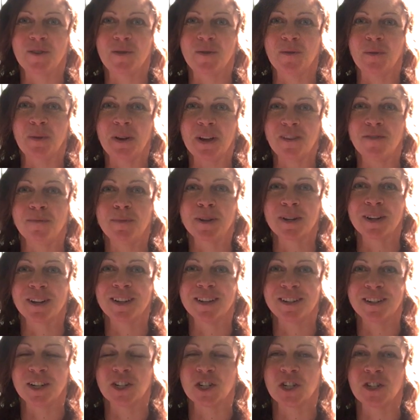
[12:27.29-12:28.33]
We've been
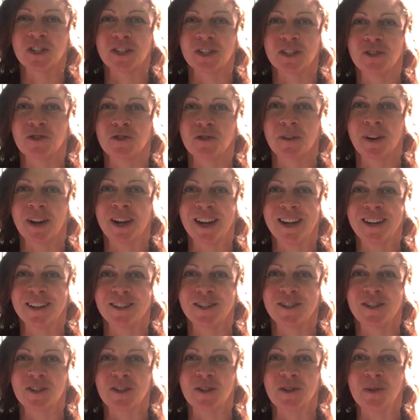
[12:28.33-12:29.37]
conditioned and
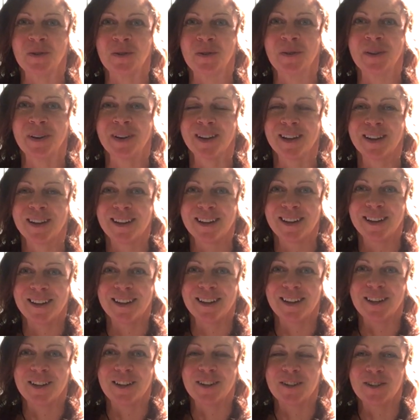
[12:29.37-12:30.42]
trained to
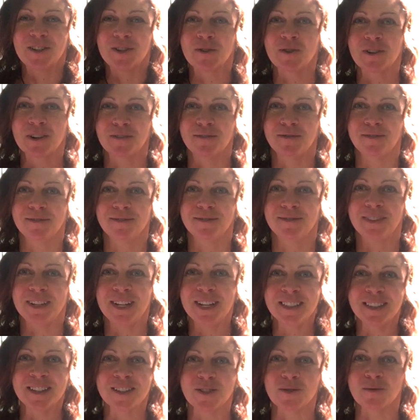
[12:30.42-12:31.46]
sort of
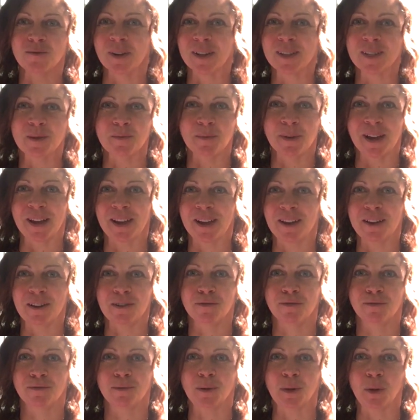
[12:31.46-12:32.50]
need this resume
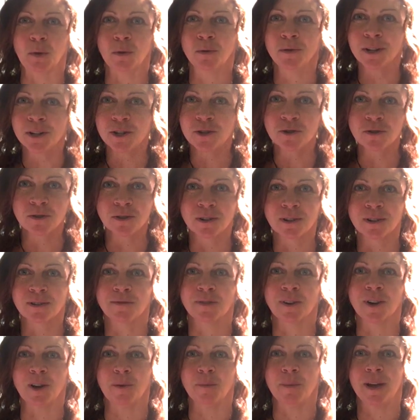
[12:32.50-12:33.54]
of, well, who did you learn
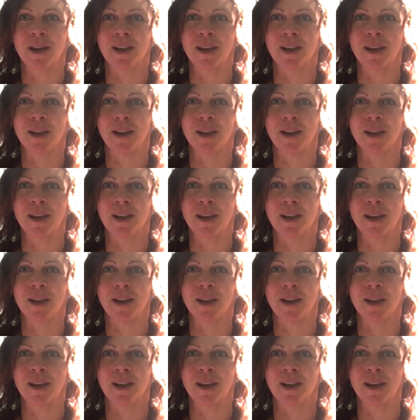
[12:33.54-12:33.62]
from?